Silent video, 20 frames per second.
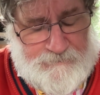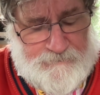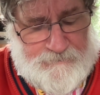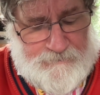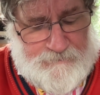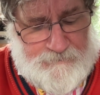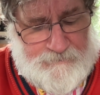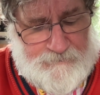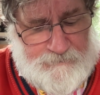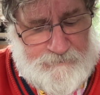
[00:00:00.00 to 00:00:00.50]

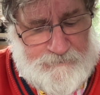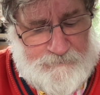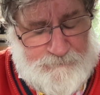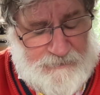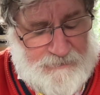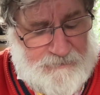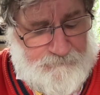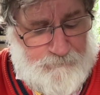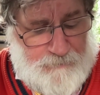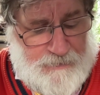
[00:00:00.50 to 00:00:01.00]
the
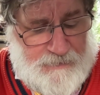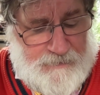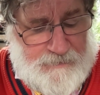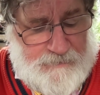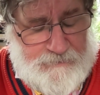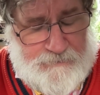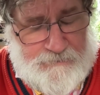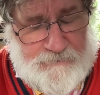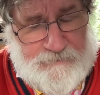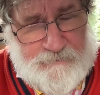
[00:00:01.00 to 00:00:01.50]
middle of
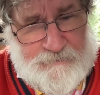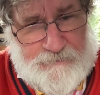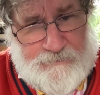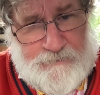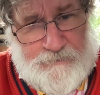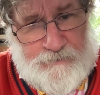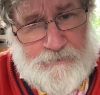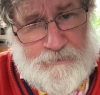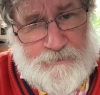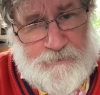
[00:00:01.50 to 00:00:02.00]
May,
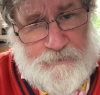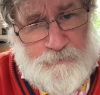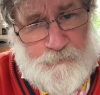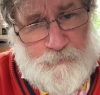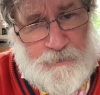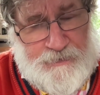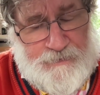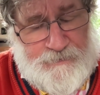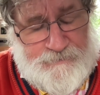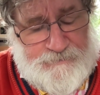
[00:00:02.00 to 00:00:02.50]

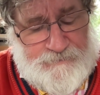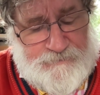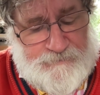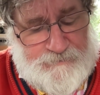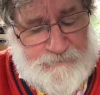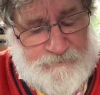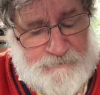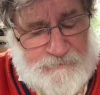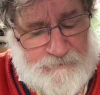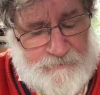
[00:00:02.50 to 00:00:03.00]

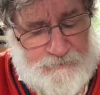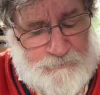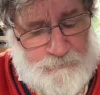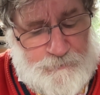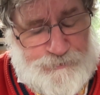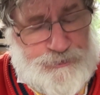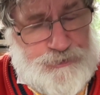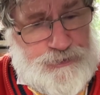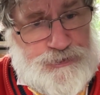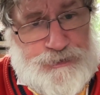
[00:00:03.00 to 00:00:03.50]
when
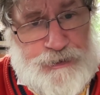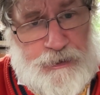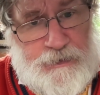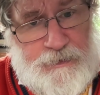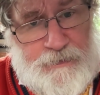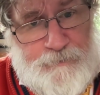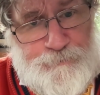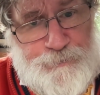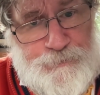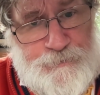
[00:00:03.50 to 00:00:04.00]
Richard
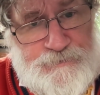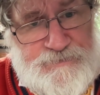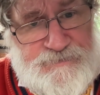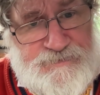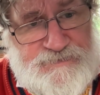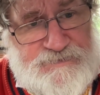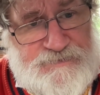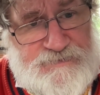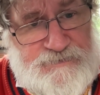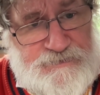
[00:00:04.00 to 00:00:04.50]
Sharp
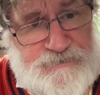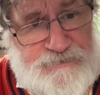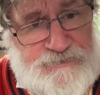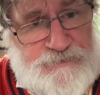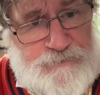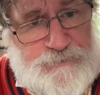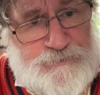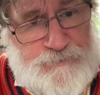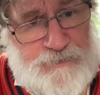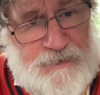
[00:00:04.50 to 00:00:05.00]
was
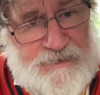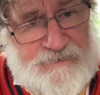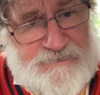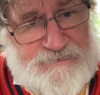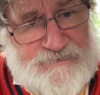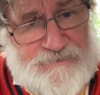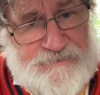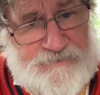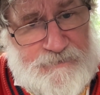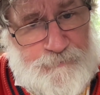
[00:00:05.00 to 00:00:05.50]
due to
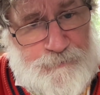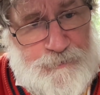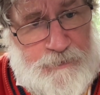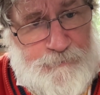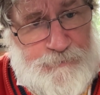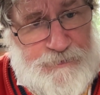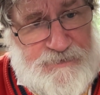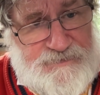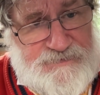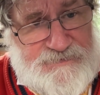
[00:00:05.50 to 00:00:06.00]
exit the
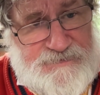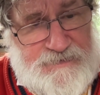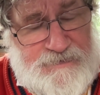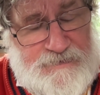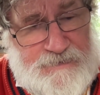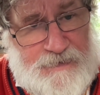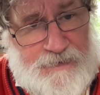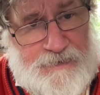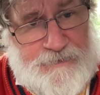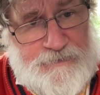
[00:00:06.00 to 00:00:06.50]

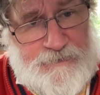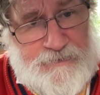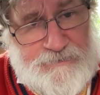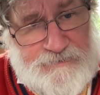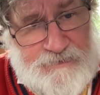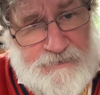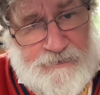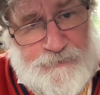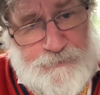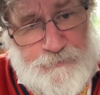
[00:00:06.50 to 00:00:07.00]
BBC, and it
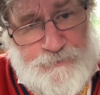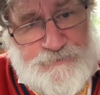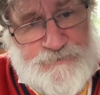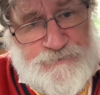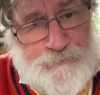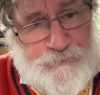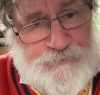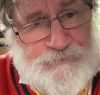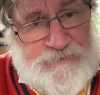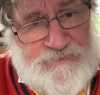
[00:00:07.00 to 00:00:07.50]
includes
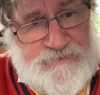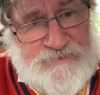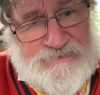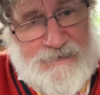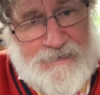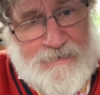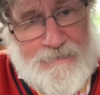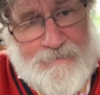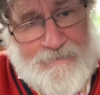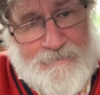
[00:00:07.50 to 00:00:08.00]
all these
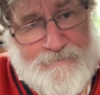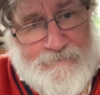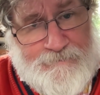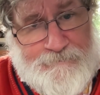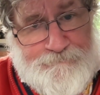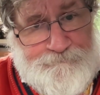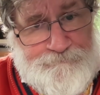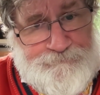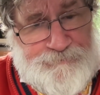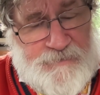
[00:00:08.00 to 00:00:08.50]

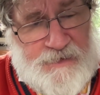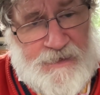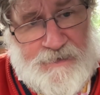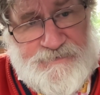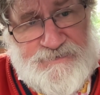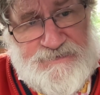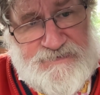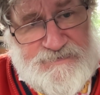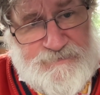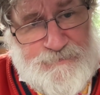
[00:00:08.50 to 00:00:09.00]

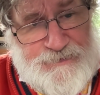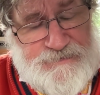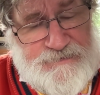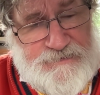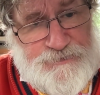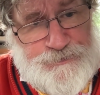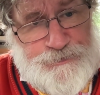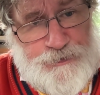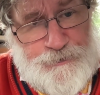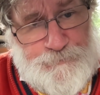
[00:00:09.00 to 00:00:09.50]

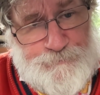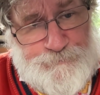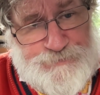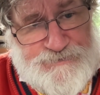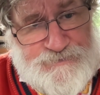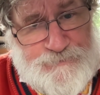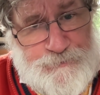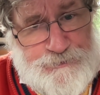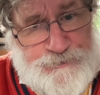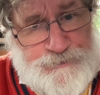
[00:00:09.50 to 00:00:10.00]
anti-Semitic
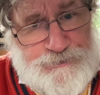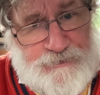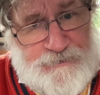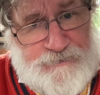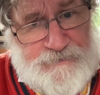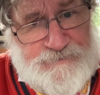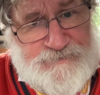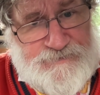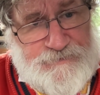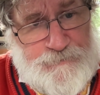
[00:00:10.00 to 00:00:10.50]
tropes which
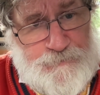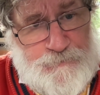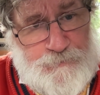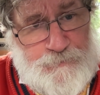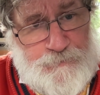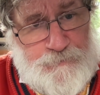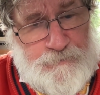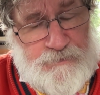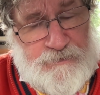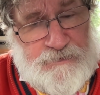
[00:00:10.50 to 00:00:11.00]
are
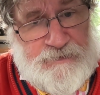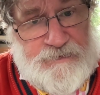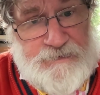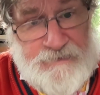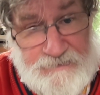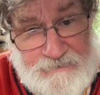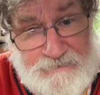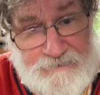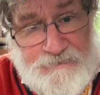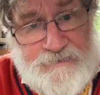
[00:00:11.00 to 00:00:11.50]
so
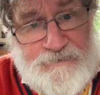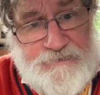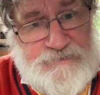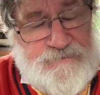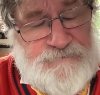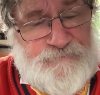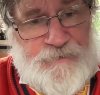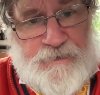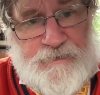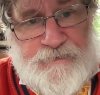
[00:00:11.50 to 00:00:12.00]
clearly
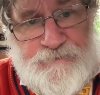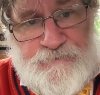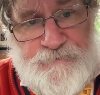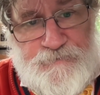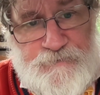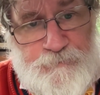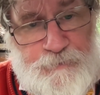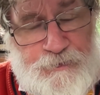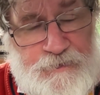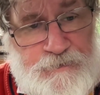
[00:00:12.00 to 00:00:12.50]
defined
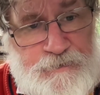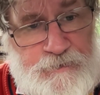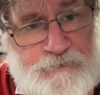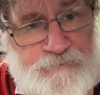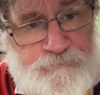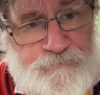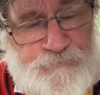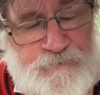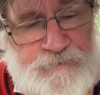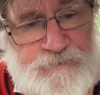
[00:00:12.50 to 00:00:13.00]
at the beginning
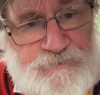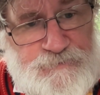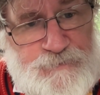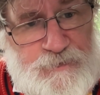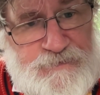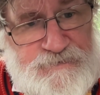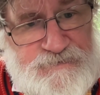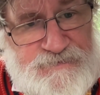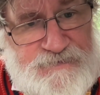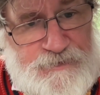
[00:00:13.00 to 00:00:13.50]
of the
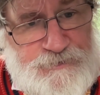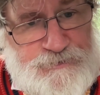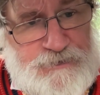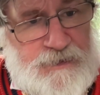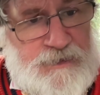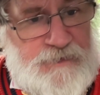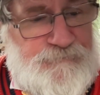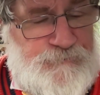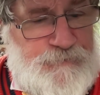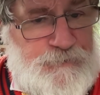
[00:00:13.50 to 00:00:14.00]
20th century.
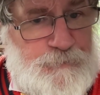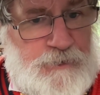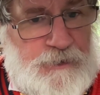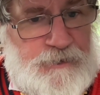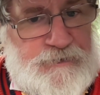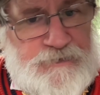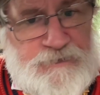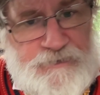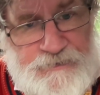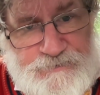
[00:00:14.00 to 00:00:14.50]
If you
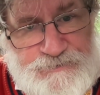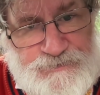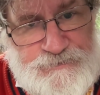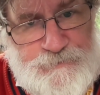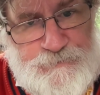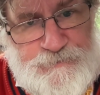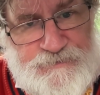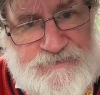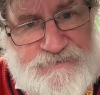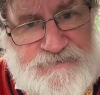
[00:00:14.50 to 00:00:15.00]
are a
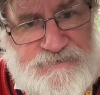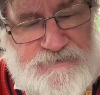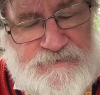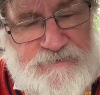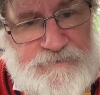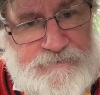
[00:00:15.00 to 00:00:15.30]
cartoonist,